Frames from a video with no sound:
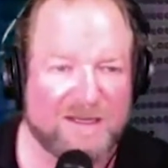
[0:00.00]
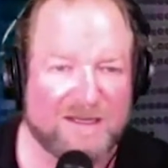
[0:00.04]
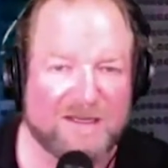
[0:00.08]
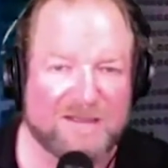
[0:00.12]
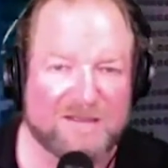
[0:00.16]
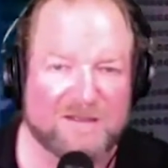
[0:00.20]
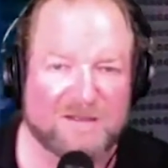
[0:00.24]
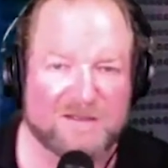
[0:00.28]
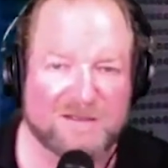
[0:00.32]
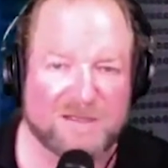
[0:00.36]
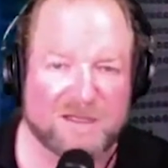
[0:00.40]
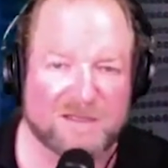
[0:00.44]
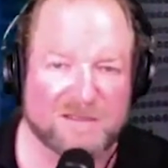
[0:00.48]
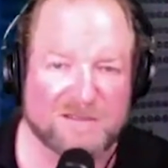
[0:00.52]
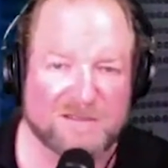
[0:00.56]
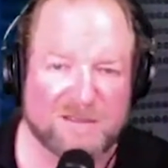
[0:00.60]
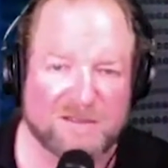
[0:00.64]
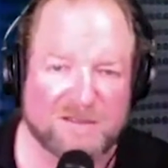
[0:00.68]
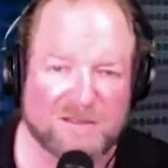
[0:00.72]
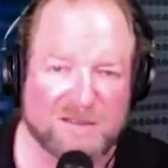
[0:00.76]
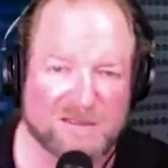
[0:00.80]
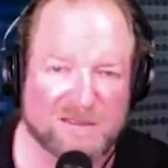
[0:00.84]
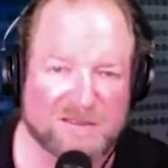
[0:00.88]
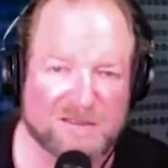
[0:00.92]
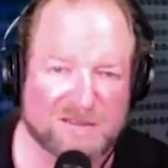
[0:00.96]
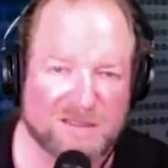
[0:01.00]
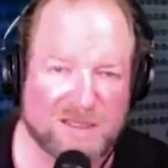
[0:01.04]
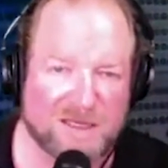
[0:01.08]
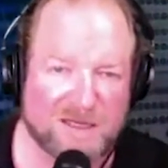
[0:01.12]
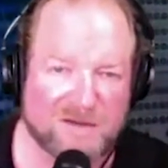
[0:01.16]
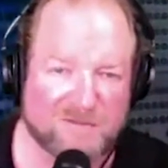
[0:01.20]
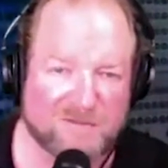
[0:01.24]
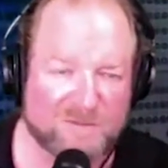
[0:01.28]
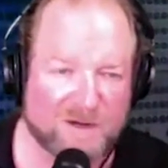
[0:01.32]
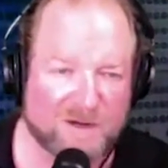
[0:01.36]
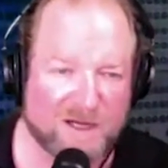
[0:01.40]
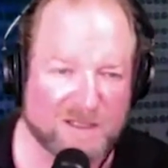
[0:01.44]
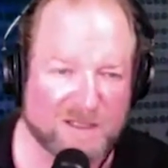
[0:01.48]
there's also this kind
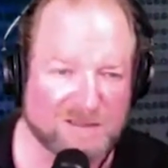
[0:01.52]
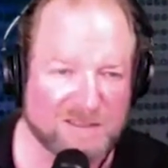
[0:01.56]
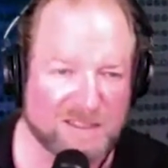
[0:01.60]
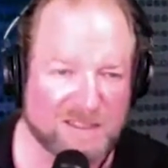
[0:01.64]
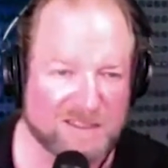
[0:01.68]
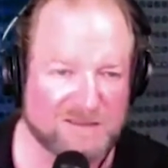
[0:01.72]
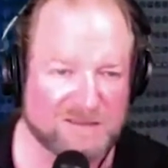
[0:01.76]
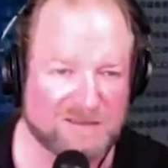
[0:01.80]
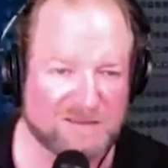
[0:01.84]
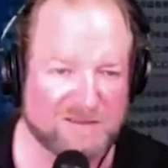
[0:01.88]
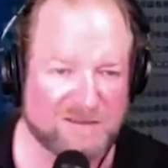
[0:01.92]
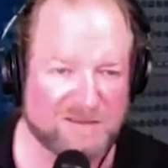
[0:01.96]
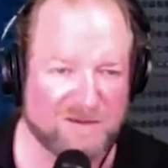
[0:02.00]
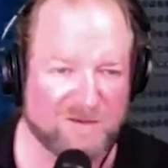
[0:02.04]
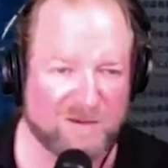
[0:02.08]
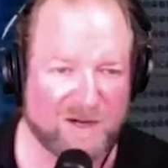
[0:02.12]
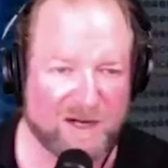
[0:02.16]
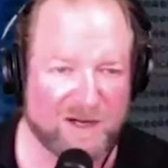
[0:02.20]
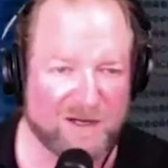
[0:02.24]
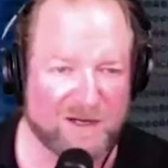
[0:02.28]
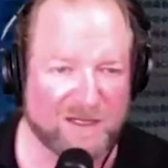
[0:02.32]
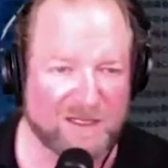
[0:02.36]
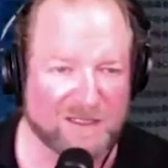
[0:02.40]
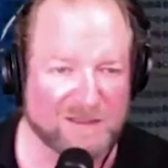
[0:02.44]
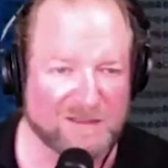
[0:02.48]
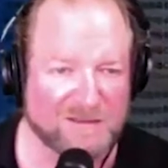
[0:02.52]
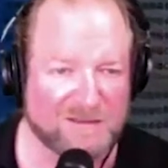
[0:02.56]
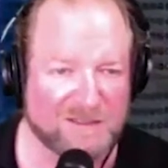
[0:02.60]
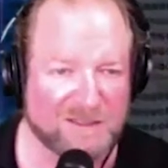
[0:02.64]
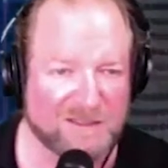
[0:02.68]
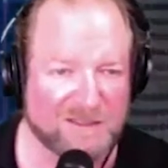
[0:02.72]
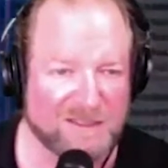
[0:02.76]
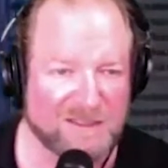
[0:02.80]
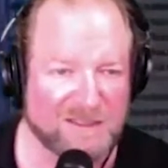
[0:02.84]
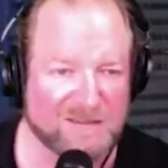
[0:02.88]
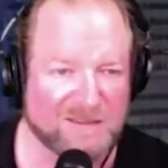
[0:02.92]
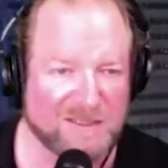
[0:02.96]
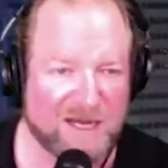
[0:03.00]
of process awareness that
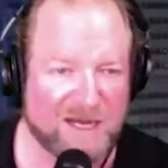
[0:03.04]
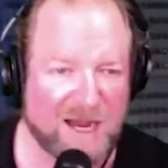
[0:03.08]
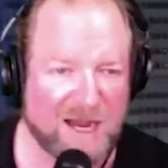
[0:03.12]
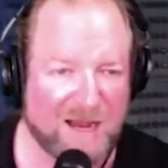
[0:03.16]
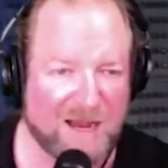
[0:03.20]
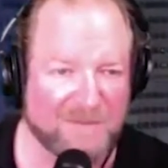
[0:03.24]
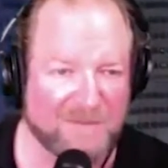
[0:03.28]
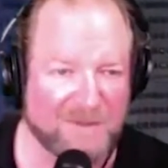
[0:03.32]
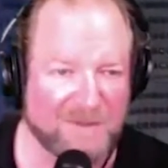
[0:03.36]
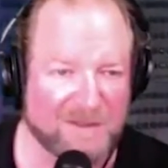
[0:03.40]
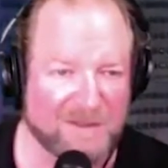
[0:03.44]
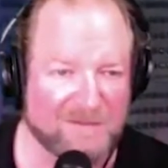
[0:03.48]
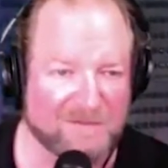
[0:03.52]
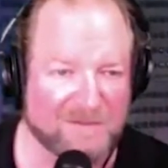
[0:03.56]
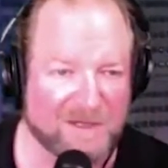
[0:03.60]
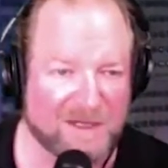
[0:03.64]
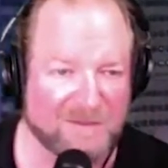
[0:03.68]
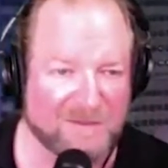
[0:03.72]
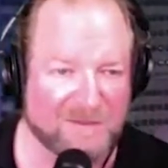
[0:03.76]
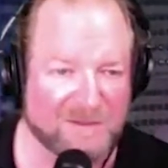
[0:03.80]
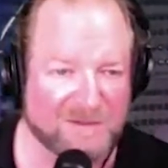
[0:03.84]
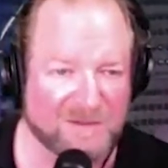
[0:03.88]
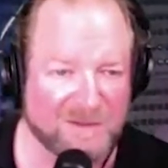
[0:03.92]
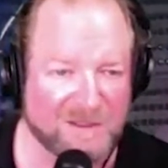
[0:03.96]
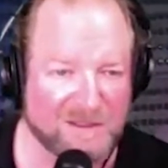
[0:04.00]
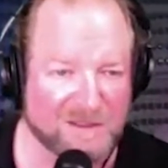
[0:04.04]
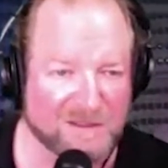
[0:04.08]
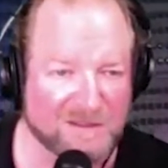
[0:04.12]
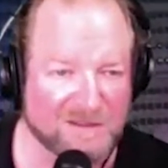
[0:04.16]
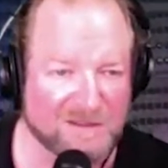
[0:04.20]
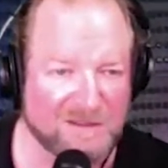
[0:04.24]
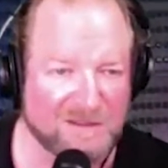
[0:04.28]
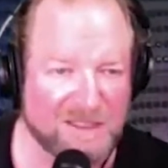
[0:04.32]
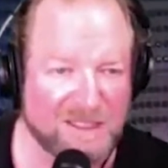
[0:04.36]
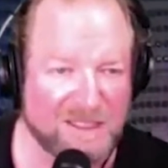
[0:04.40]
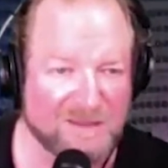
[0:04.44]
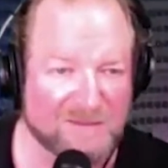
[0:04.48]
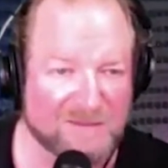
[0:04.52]
needs to happen, right, between those
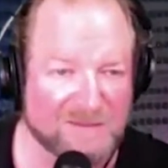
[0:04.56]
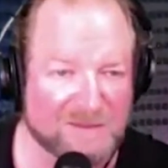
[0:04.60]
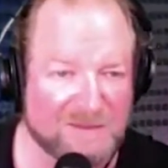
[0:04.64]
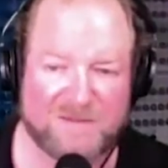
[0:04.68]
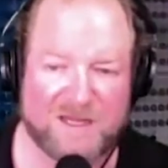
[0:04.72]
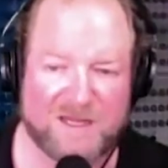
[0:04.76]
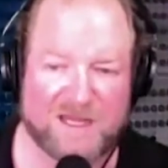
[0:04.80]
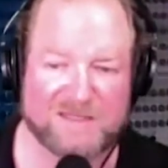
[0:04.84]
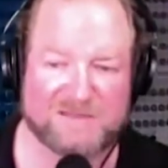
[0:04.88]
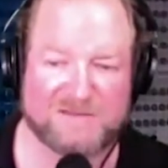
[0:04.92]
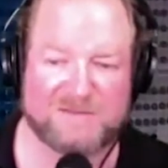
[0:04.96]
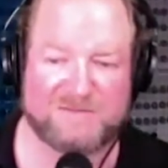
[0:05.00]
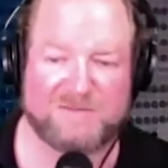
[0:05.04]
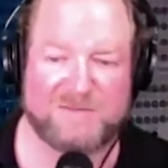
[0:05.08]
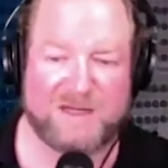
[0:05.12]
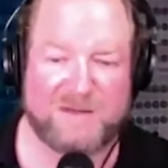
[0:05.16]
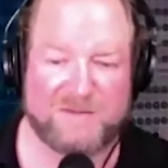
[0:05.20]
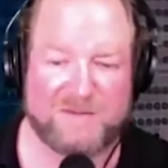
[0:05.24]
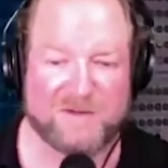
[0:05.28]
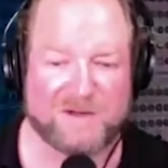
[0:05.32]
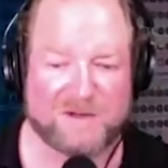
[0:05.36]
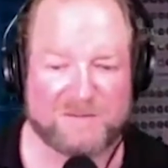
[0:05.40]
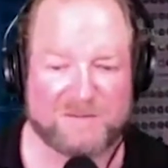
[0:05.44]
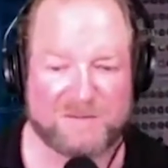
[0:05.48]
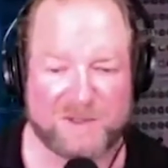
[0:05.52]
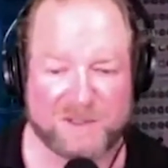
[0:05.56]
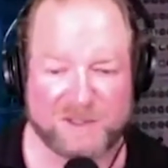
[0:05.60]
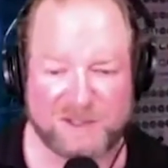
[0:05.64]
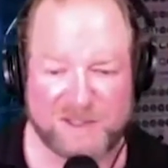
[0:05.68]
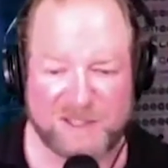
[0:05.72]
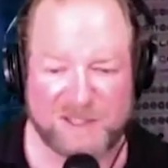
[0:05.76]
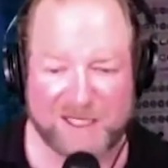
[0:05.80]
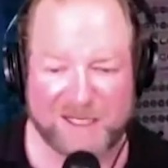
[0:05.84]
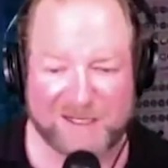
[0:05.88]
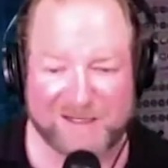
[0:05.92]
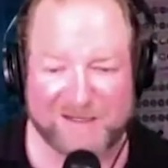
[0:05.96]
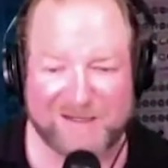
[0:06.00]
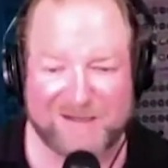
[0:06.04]
teams. As people are
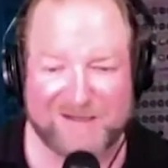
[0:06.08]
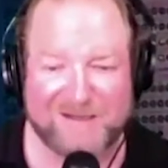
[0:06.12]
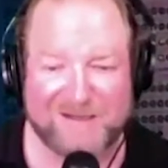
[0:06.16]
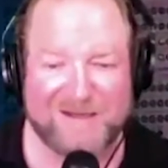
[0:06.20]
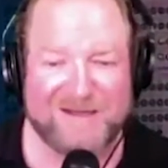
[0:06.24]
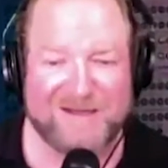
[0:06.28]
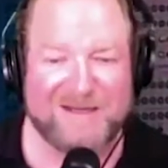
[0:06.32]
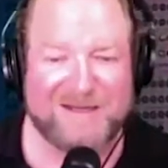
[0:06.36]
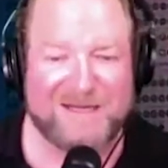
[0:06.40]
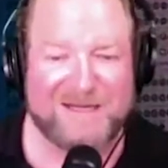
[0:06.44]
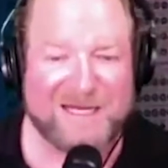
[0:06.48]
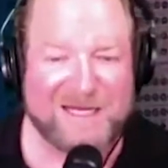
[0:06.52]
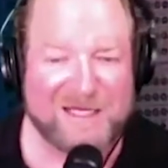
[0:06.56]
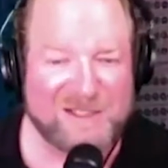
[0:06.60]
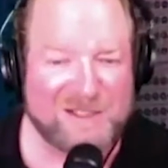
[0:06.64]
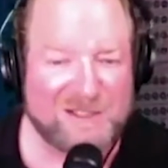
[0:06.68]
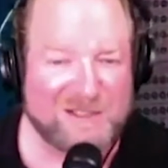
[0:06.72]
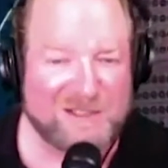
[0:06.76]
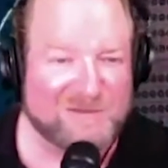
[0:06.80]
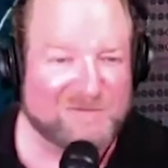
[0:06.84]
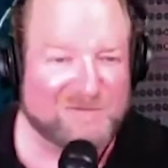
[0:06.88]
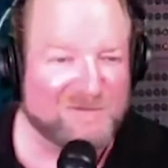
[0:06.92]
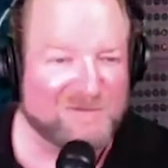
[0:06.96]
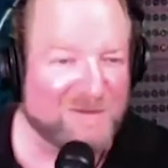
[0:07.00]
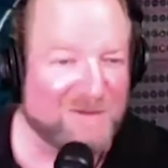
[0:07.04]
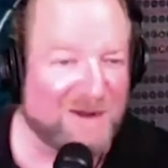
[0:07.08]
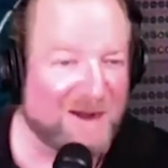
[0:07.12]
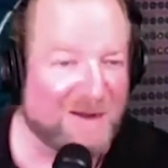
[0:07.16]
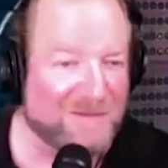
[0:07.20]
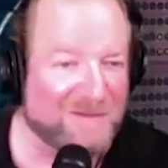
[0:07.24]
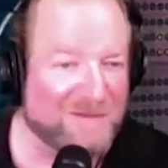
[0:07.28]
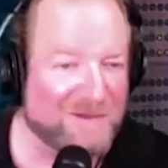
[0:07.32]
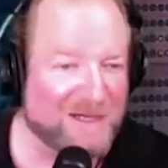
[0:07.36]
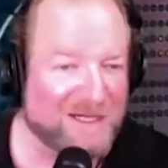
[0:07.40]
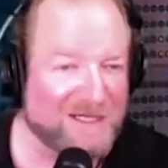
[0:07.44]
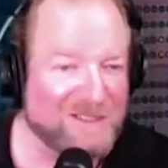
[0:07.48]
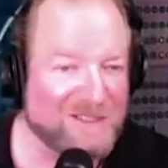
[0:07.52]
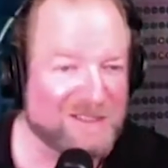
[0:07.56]
pushing issues from
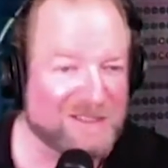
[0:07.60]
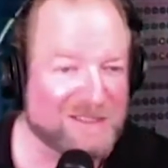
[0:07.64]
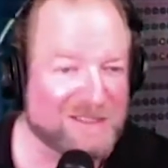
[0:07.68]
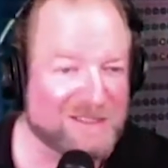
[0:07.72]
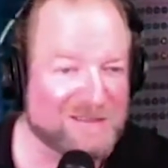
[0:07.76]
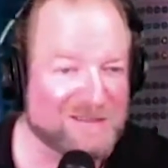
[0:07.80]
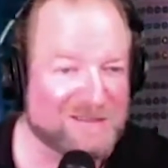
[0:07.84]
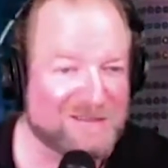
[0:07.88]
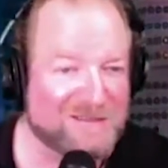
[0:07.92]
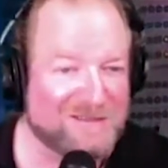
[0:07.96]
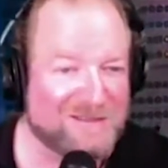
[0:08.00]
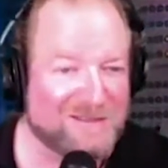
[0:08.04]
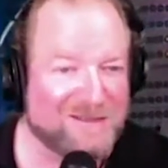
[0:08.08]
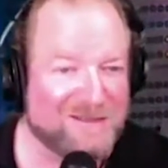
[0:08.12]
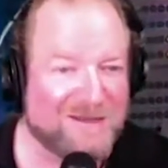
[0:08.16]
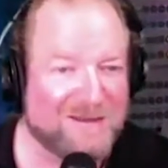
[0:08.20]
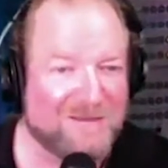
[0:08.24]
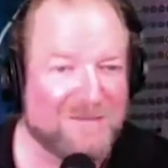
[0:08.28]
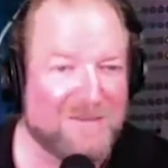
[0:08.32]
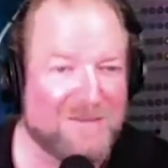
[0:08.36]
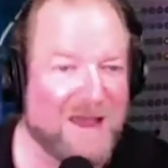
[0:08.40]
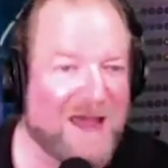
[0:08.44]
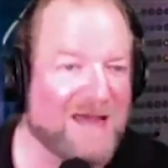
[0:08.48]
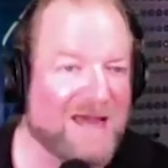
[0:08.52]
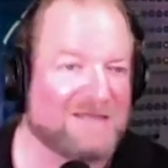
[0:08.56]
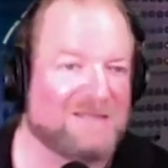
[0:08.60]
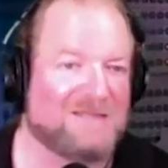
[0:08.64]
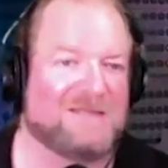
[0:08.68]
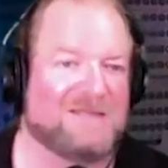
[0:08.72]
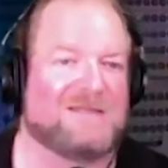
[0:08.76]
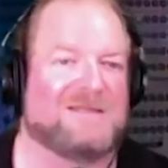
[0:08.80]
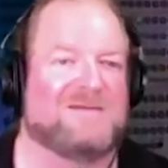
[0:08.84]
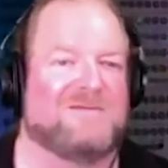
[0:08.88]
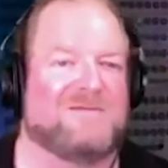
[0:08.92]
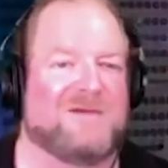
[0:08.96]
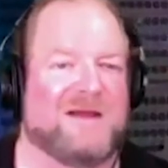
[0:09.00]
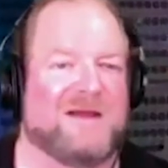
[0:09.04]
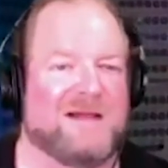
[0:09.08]
operations back to
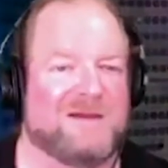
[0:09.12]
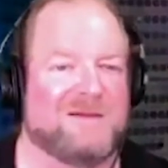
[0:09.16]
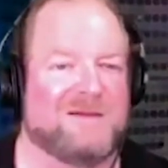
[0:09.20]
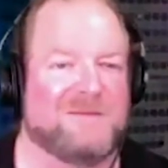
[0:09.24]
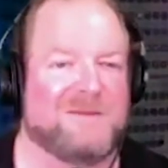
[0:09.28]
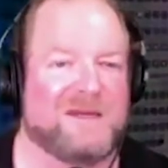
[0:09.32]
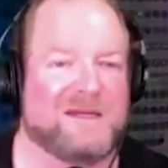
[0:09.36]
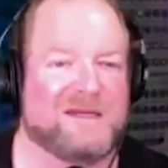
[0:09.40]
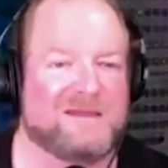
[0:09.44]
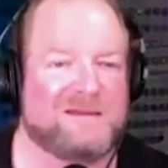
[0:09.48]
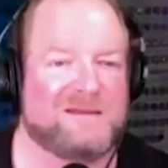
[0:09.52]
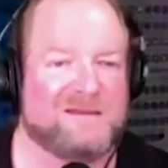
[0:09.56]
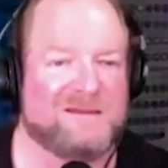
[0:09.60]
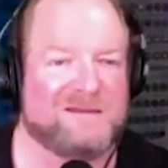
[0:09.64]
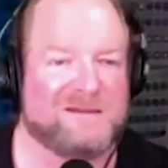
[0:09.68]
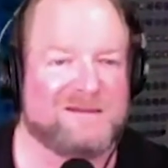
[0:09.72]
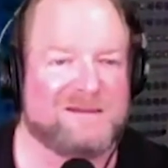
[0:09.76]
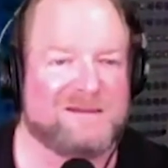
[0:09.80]
development,